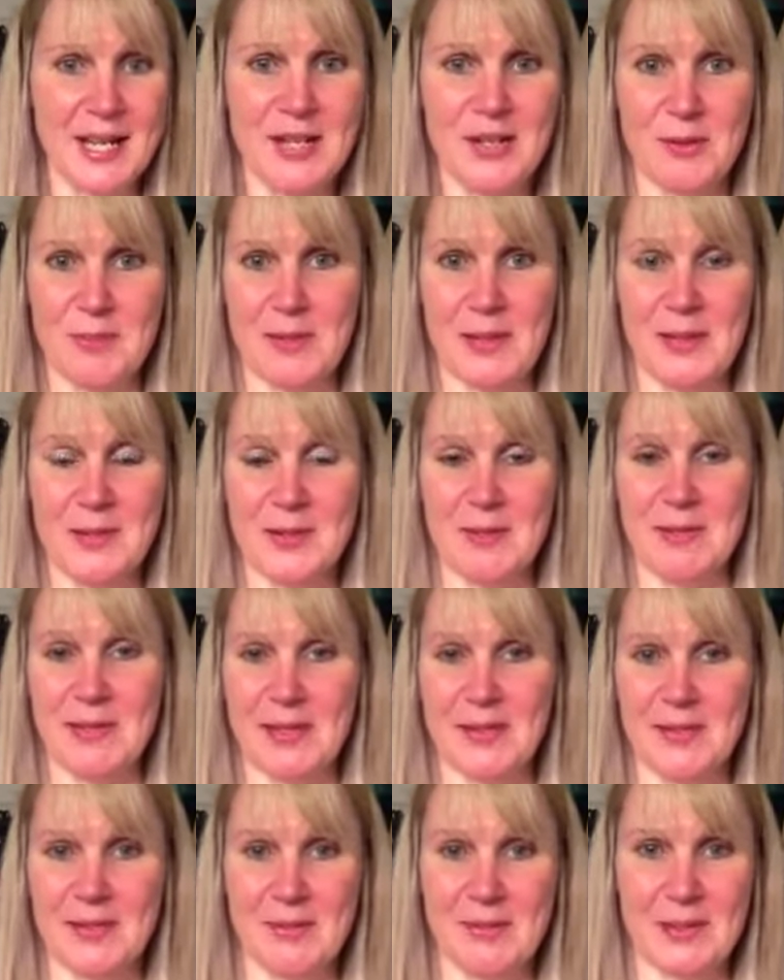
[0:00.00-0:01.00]

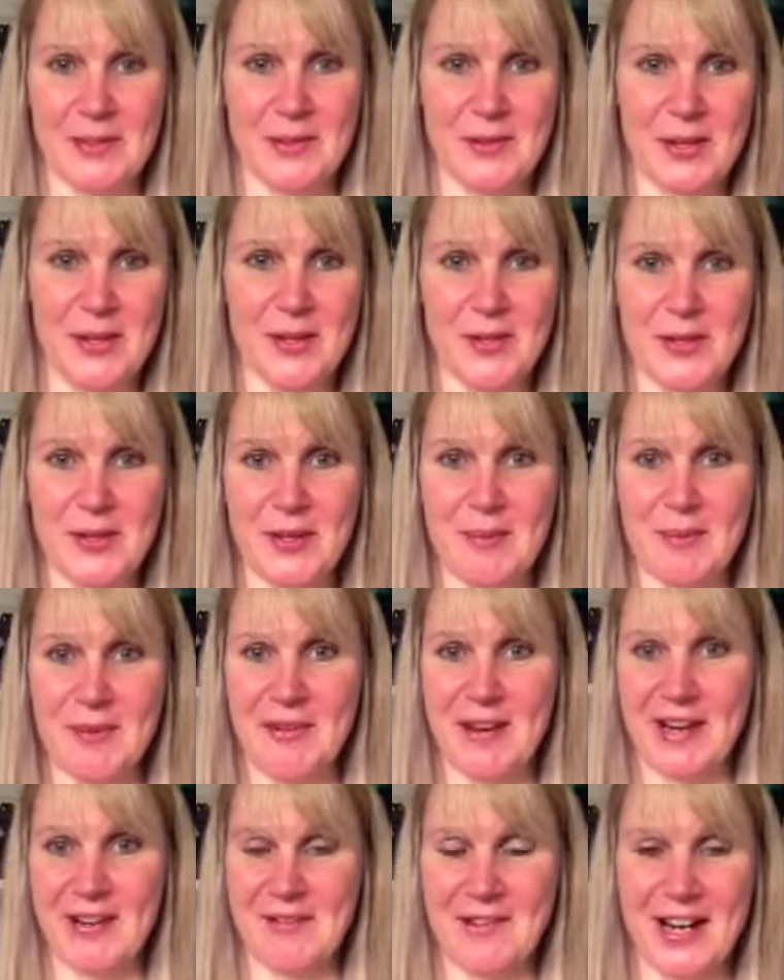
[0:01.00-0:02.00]

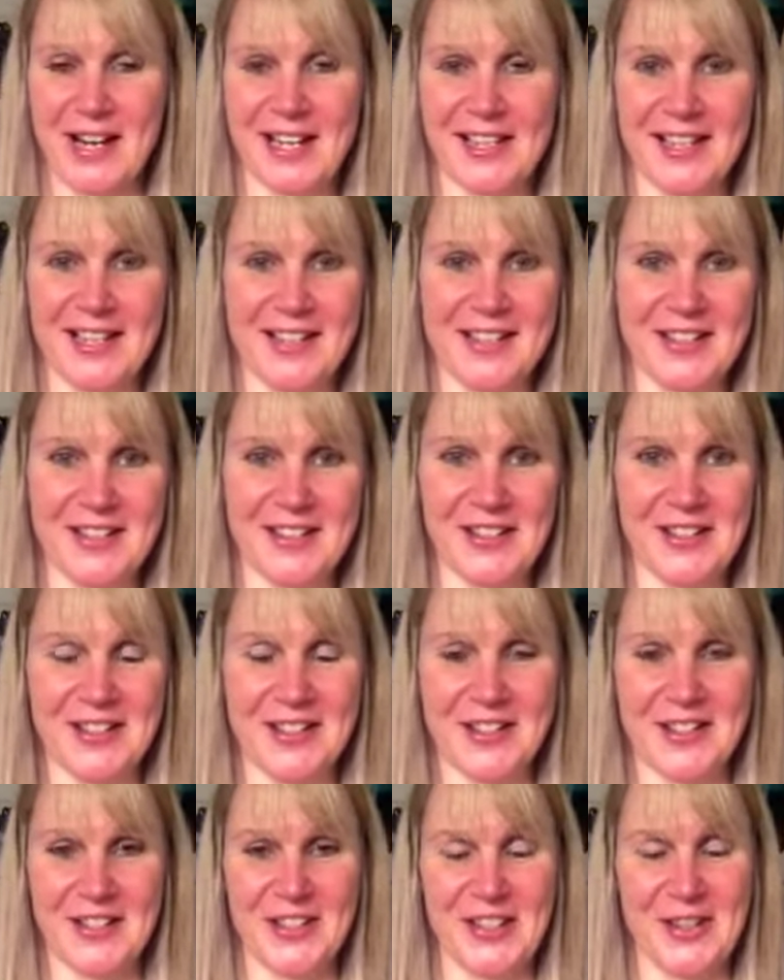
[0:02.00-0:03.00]

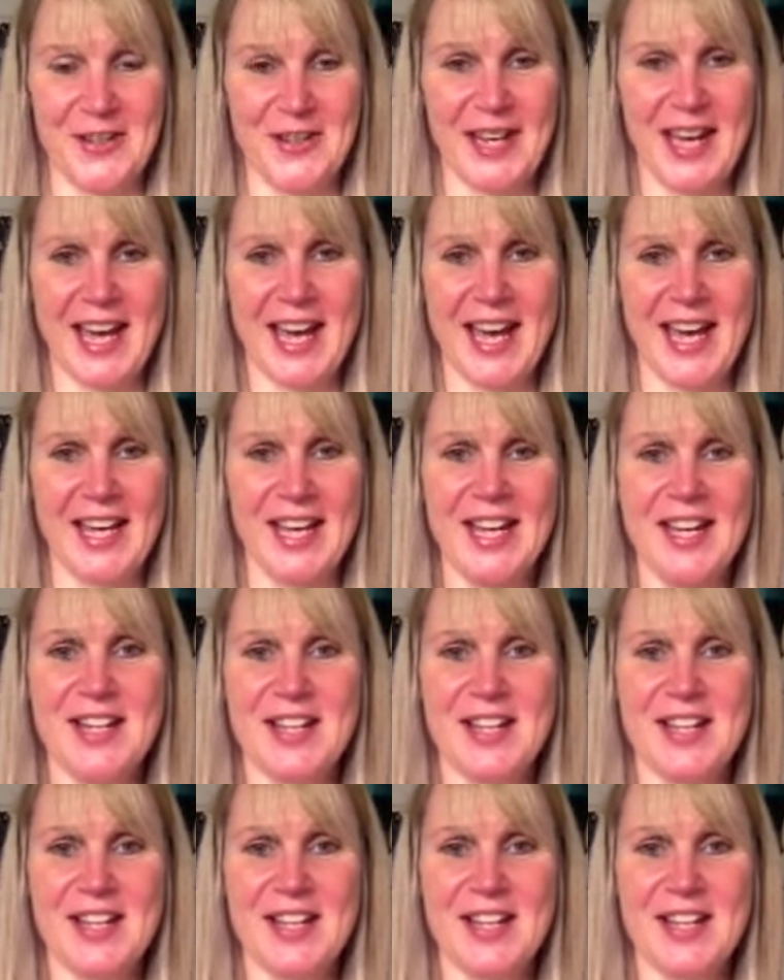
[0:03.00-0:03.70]
www.mariafrankland.co.uk.